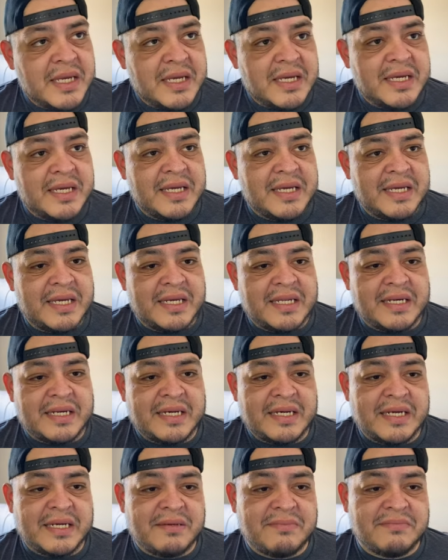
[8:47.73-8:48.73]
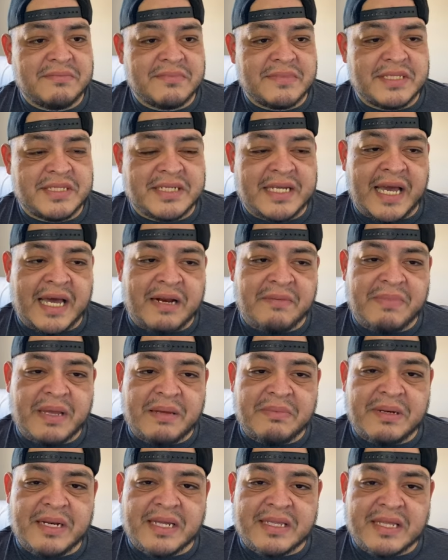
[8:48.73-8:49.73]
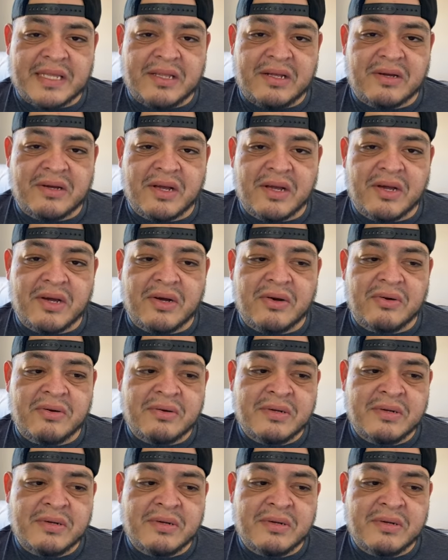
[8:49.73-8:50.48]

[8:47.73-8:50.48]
and just had a baby not too long ago.